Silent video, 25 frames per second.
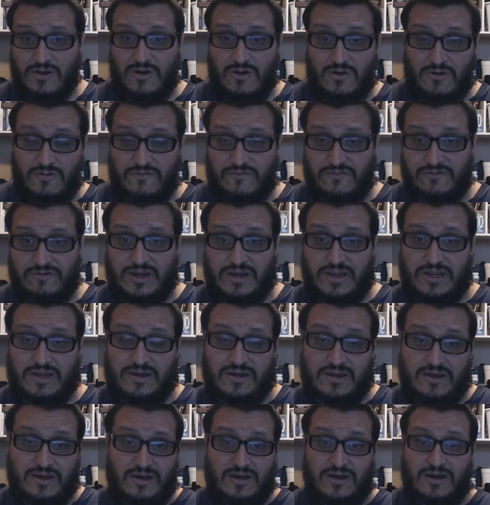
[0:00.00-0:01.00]
over
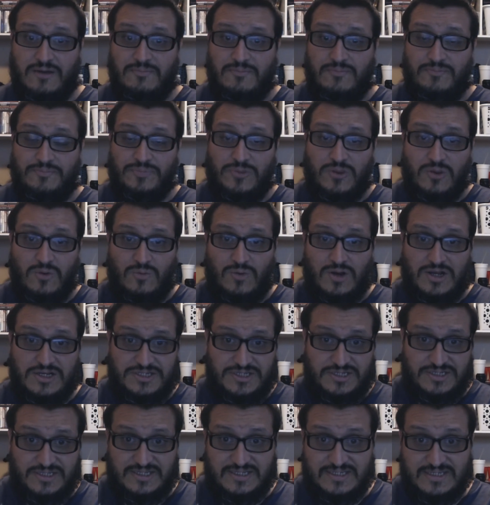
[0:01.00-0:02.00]
in
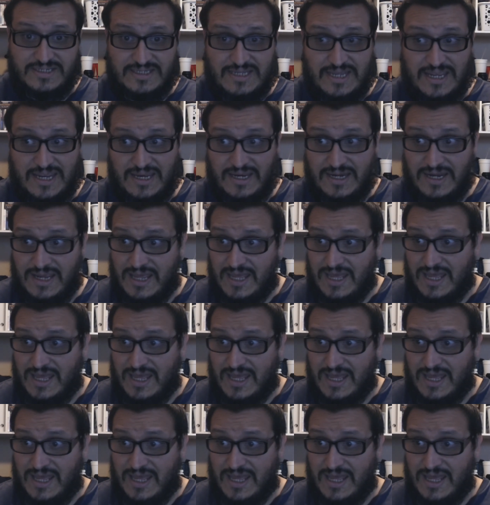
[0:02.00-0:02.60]
Washington State.